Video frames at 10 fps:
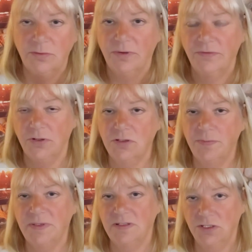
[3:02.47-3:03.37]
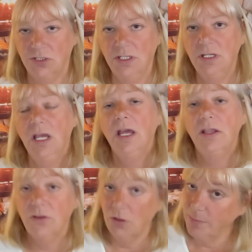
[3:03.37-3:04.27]
reverse position.
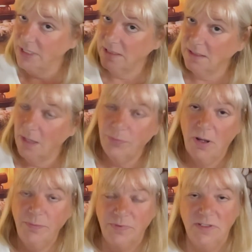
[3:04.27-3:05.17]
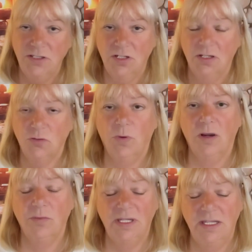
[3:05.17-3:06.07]
The Hermit in the upright position is
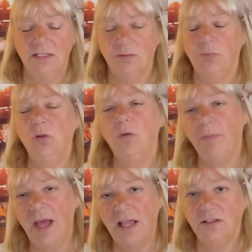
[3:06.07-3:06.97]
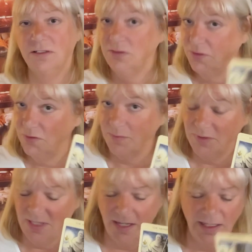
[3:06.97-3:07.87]
where we need to pull back to do some
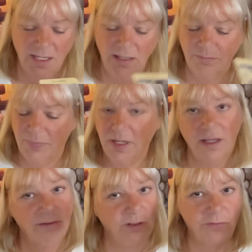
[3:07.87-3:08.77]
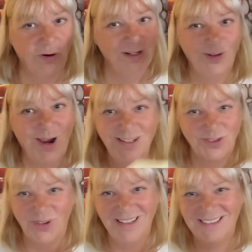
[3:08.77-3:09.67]
studying, but you've already
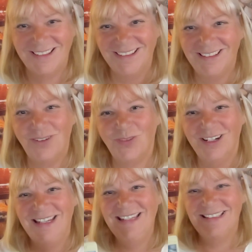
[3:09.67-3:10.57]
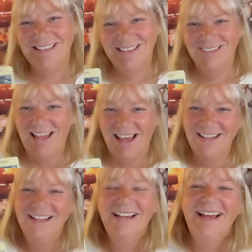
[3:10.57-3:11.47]
graduated, so there's no more need to do
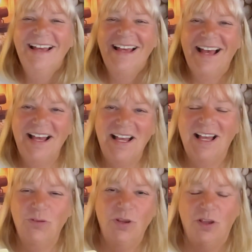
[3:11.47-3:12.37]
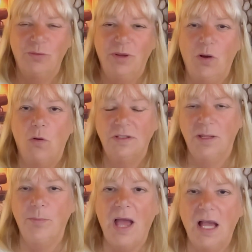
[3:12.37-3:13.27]
that. We could be
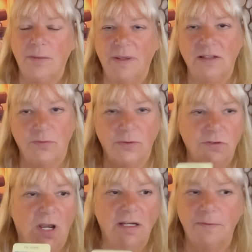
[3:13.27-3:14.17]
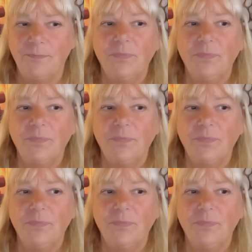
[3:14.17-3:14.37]
holding back because we're trying to